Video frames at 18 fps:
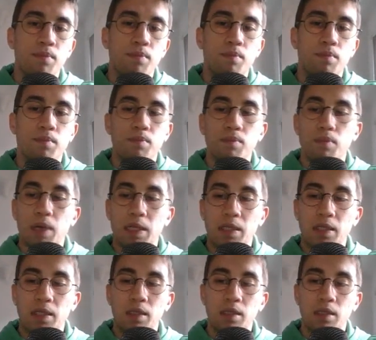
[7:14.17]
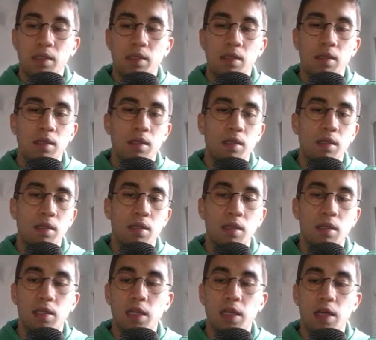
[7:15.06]
But
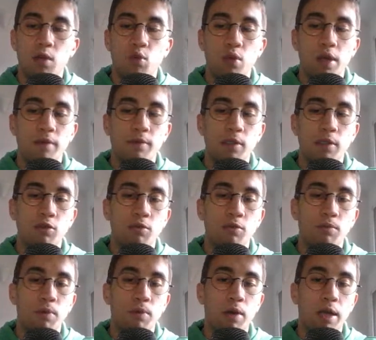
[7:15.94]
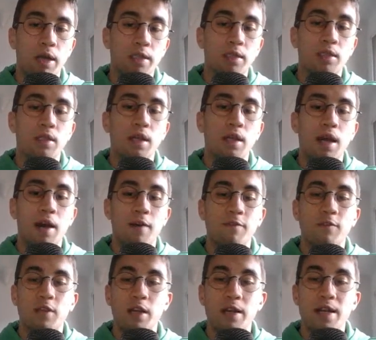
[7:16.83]
here we have the surprise.
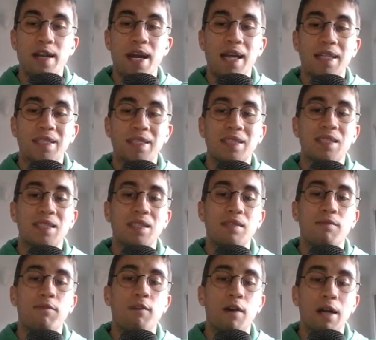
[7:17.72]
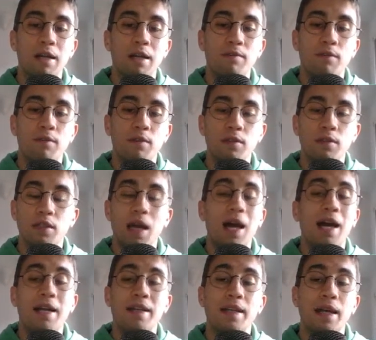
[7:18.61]
After knight c5,
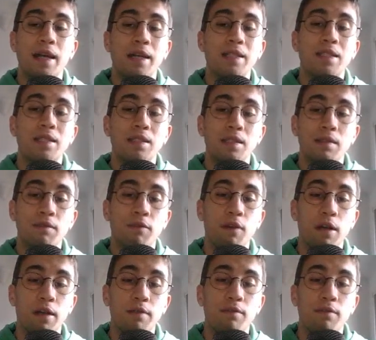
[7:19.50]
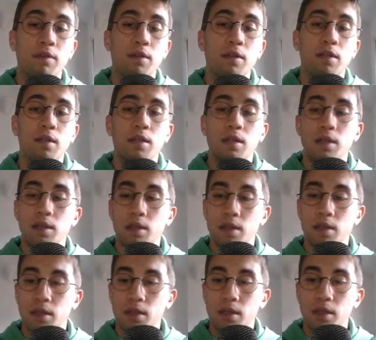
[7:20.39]
knight d5,
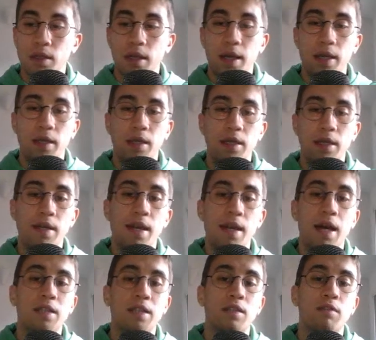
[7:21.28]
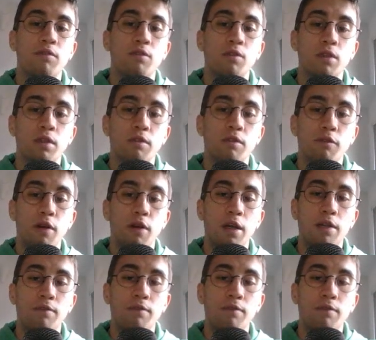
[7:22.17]
and knight for d5,